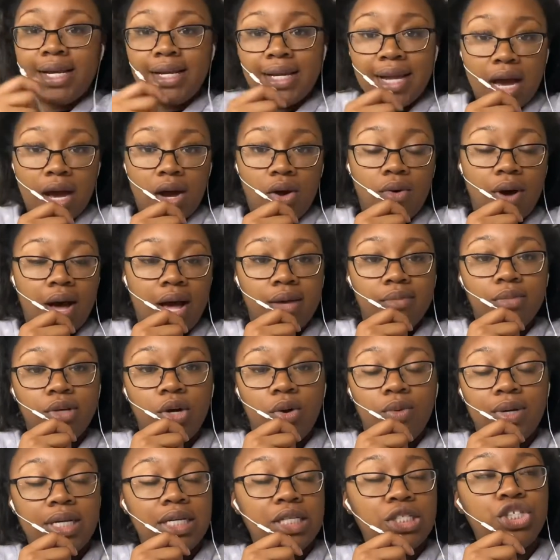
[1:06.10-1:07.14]
now, I'm
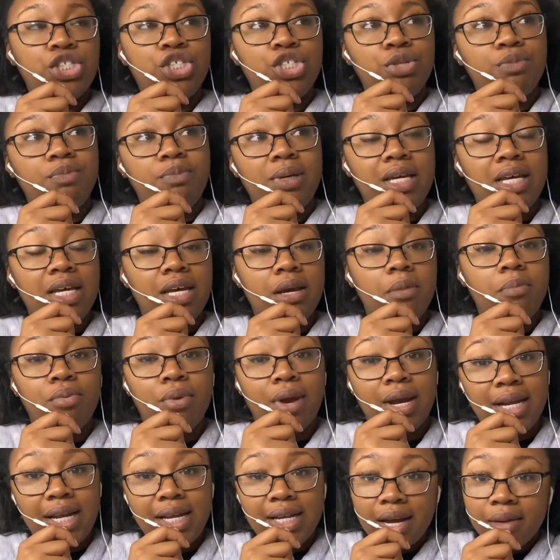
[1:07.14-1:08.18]
going to be
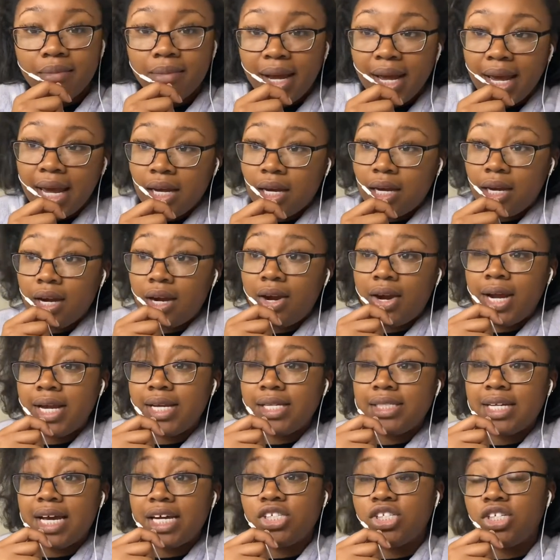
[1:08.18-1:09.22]
braiding down my hair
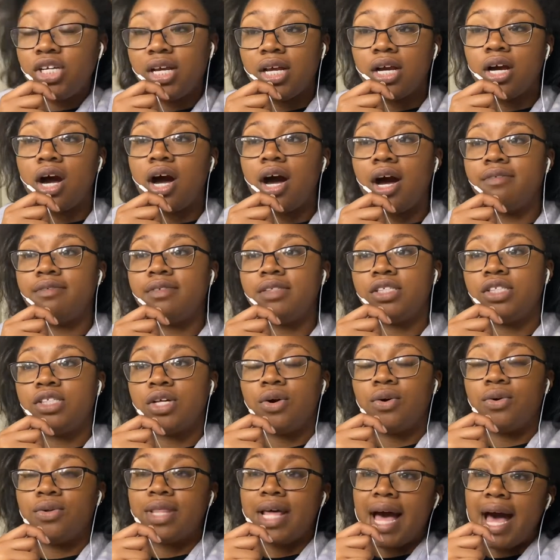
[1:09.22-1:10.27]
and sectioning off
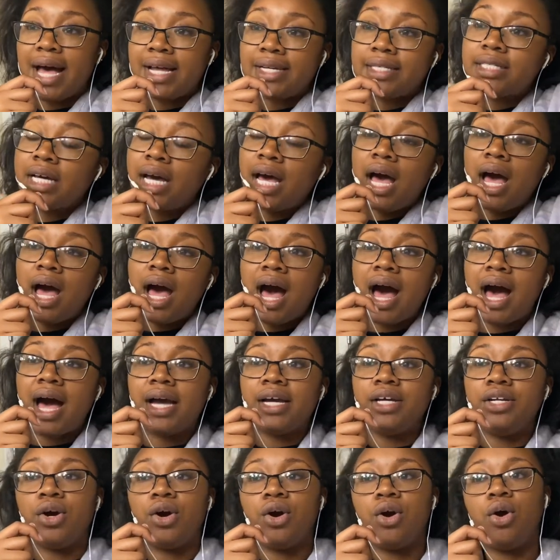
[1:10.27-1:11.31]
so that
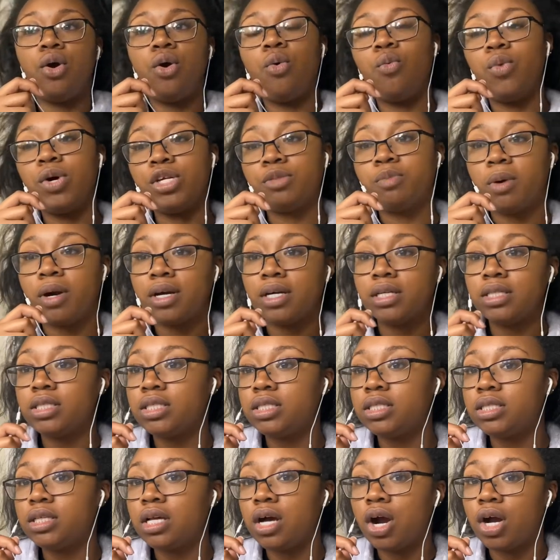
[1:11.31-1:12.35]
I know which
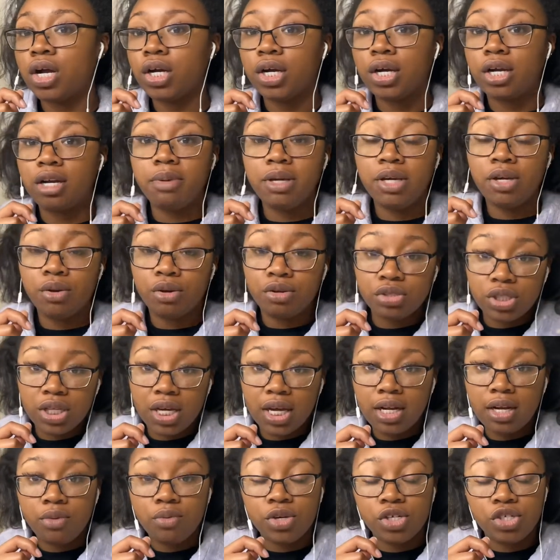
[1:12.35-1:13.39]
parts are going to be
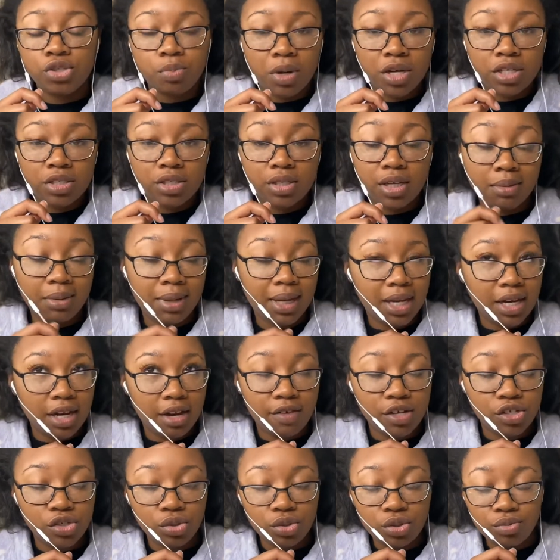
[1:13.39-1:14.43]
crocheted and which parts are going to be
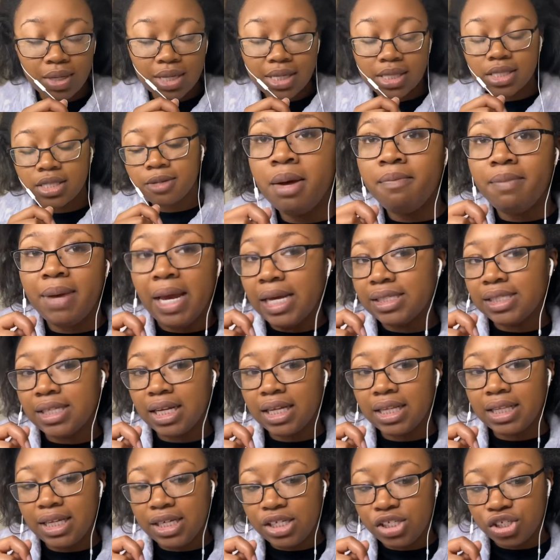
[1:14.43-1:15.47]
individual twists.
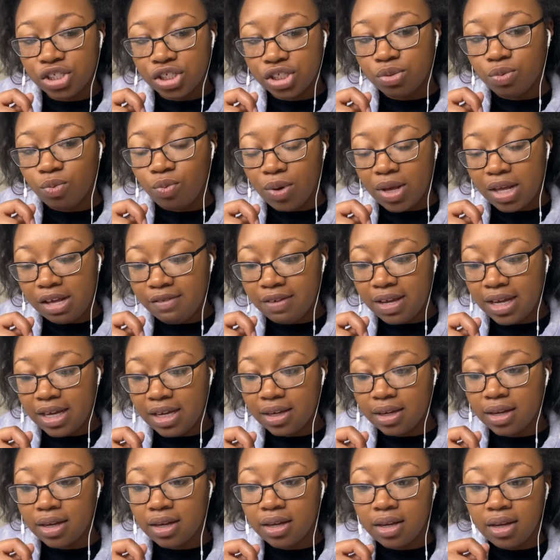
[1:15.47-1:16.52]
Basically, just
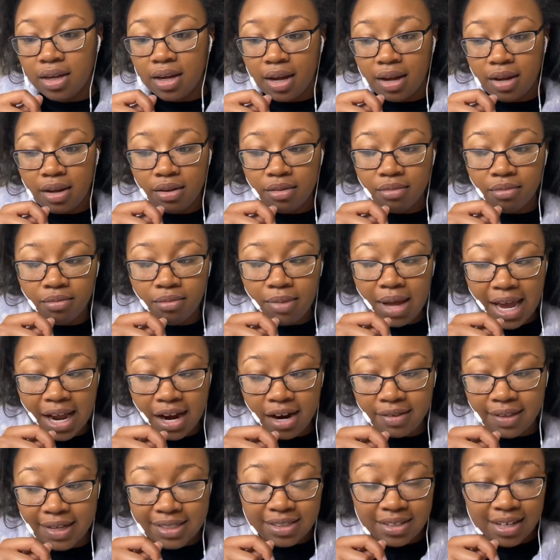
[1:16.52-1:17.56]
weaving
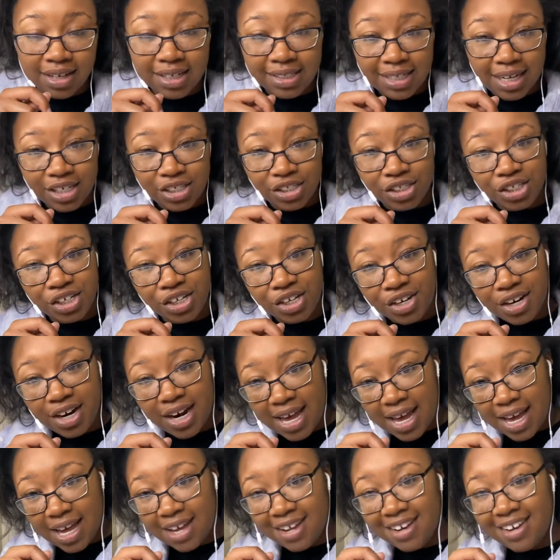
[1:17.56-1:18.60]
hair that's not attached to your
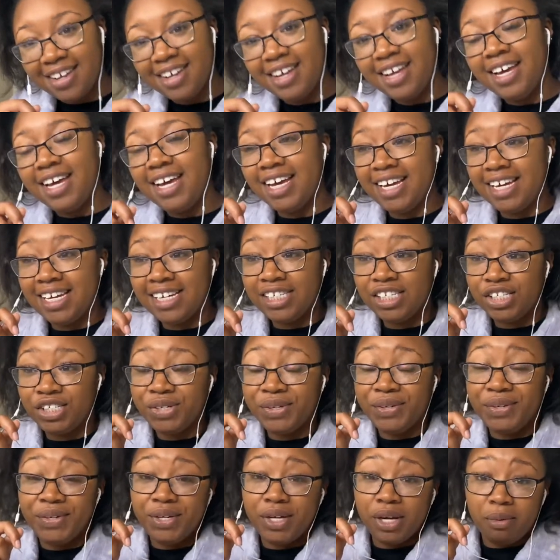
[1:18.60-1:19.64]
head
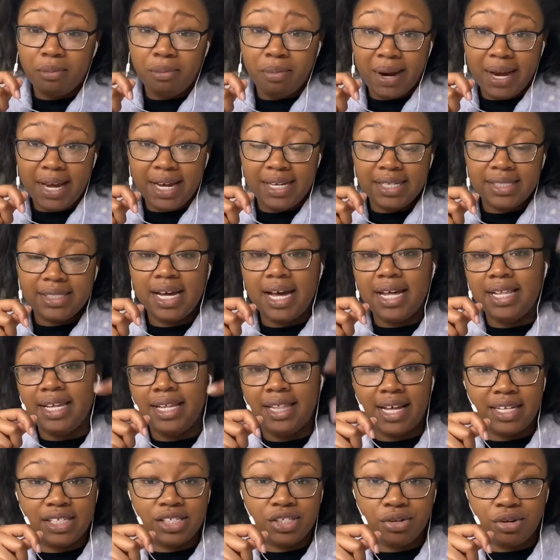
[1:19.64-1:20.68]
into your braids and then
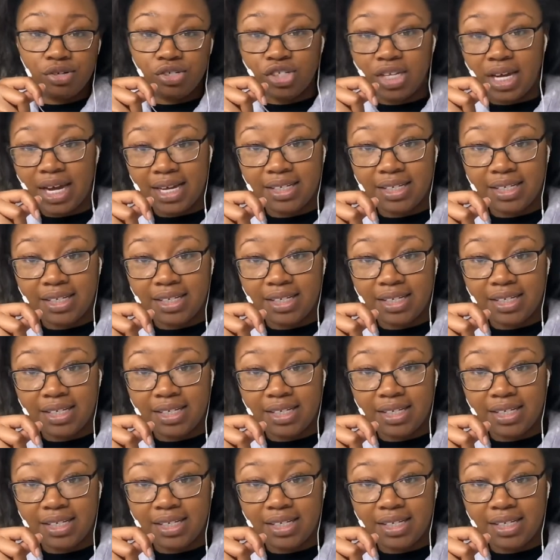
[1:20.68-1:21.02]
that's crochet